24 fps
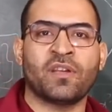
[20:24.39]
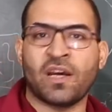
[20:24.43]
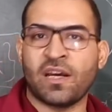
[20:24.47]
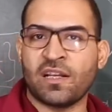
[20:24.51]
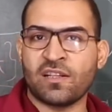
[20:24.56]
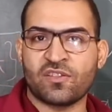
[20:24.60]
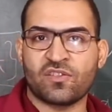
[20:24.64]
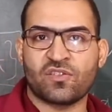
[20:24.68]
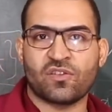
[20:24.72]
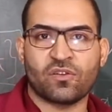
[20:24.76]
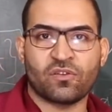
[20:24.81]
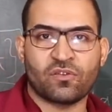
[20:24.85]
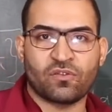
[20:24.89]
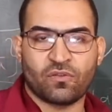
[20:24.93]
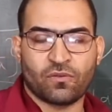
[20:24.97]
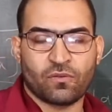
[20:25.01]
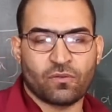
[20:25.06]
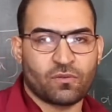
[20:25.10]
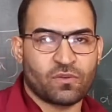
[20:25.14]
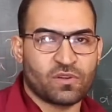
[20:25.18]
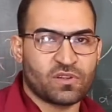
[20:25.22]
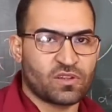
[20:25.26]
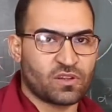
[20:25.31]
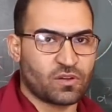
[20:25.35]
answer to
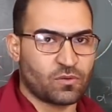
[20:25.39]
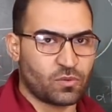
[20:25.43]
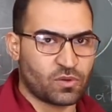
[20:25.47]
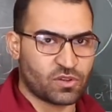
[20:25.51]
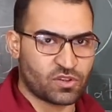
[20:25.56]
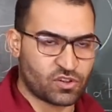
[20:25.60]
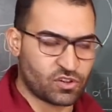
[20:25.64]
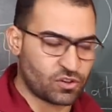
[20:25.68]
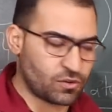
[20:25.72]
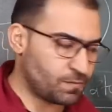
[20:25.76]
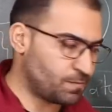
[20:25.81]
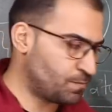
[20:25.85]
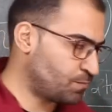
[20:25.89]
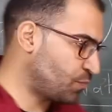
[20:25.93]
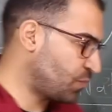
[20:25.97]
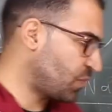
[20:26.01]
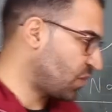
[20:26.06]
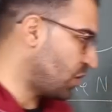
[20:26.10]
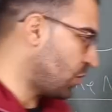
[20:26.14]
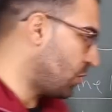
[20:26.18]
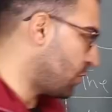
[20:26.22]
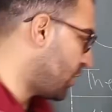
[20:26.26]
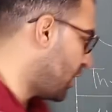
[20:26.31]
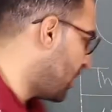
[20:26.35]
this question,
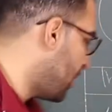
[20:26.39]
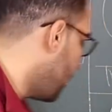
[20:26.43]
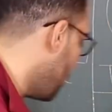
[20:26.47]
okay,